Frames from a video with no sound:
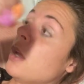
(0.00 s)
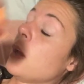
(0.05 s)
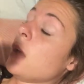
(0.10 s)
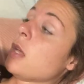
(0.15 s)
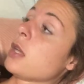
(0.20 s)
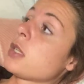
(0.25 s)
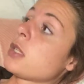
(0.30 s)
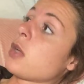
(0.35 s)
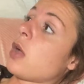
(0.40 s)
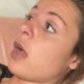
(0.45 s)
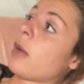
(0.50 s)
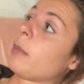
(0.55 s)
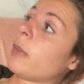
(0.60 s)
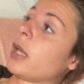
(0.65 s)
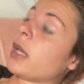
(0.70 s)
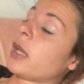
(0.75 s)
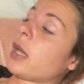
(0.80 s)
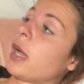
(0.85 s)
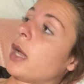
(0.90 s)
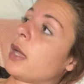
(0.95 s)
So I'm
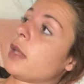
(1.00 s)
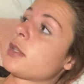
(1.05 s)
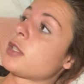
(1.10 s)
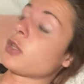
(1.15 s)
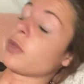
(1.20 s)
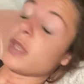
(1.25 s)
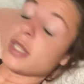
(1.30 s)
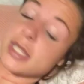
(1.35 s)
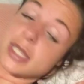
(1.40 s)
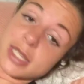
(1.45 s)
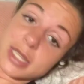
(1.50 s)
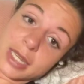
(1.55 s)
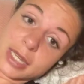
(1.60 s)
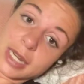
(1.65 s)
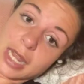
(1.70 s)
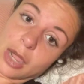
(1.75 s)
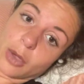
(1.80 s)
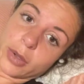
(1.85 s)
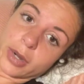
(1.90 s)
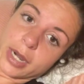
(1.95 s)
like, so this is like
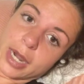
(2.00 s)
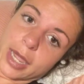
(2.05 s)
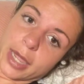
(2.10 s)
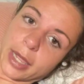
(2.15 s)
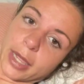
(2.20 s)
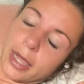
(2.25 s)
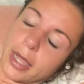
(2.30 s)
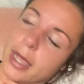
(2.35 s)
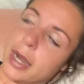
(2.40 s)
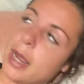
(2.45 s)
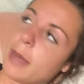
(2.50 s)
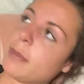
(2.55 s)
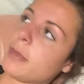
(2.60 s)
now at night. And I'm